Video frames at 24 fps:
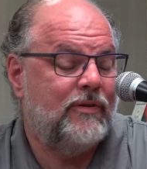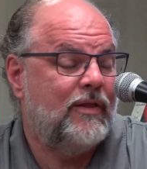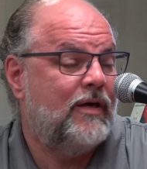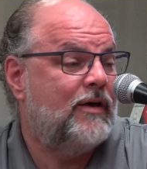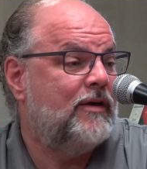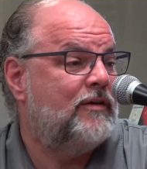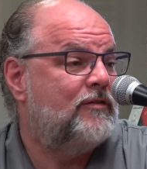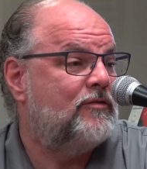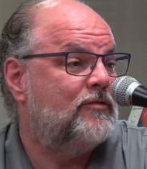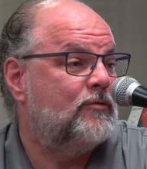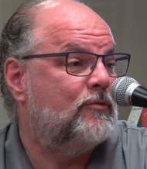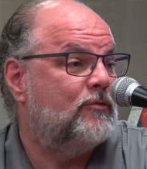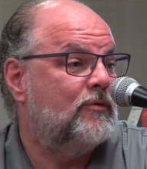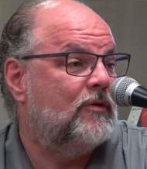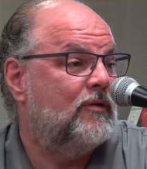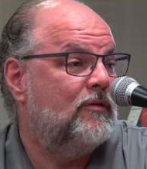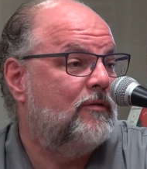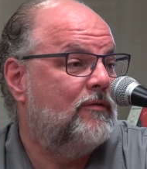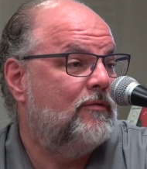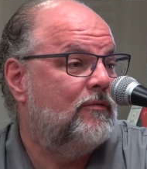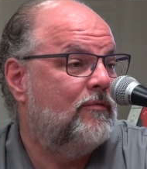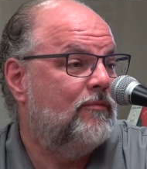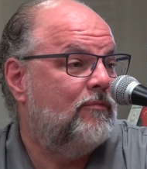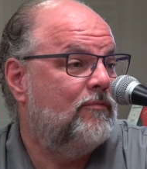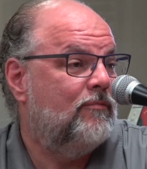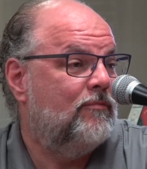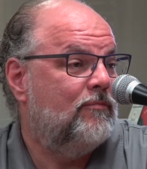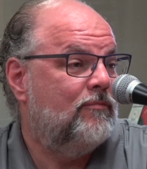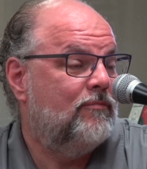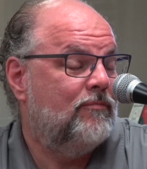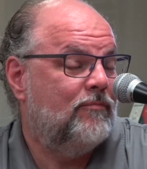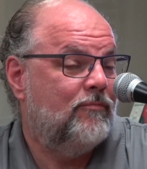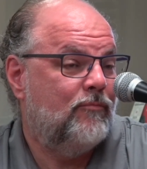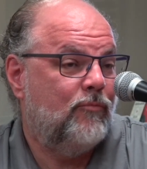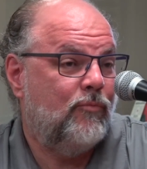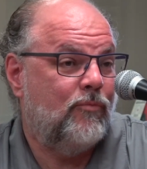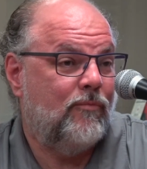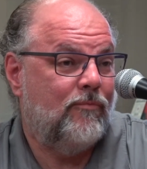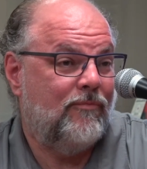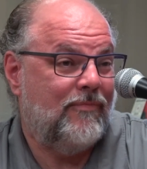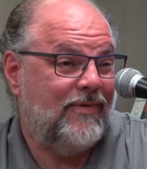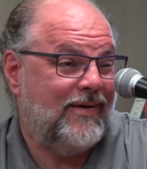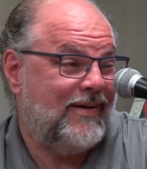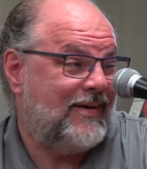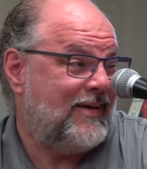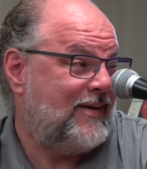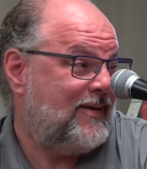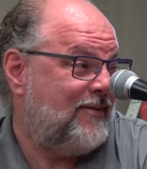the high school.
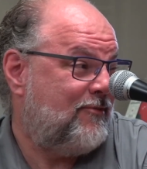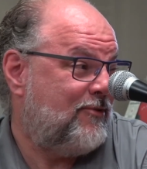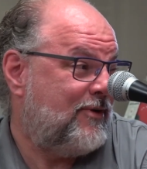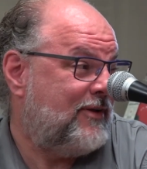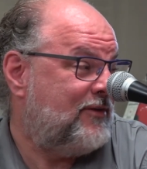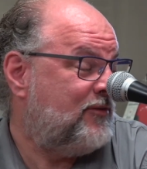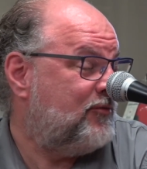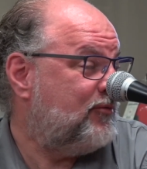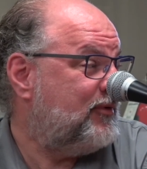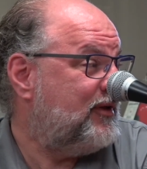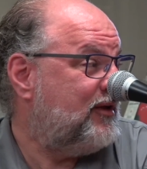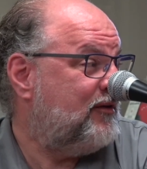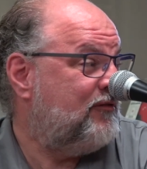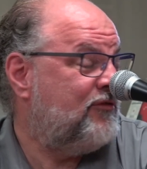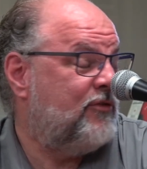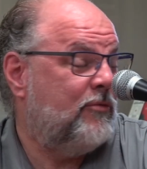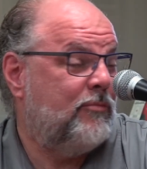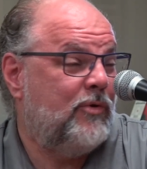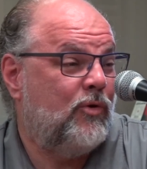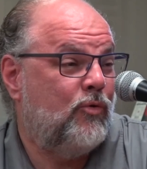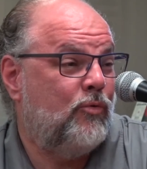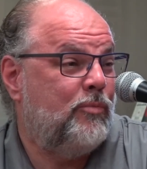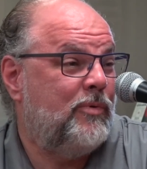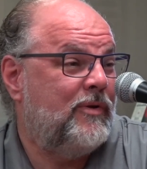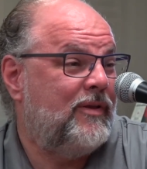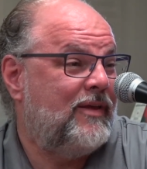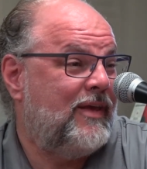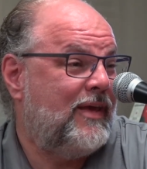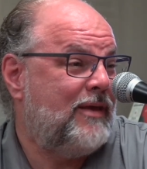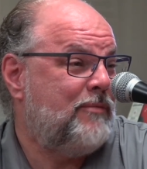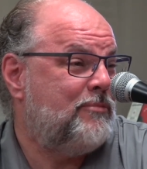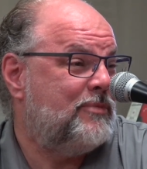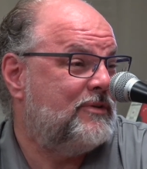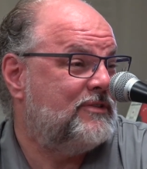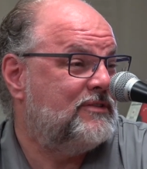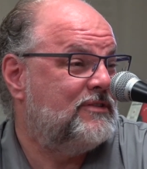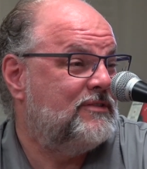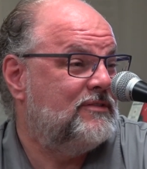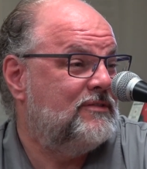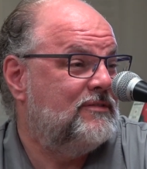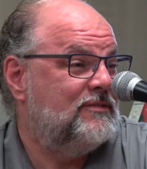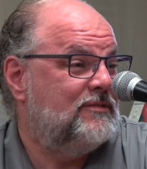I graduated from an open campus.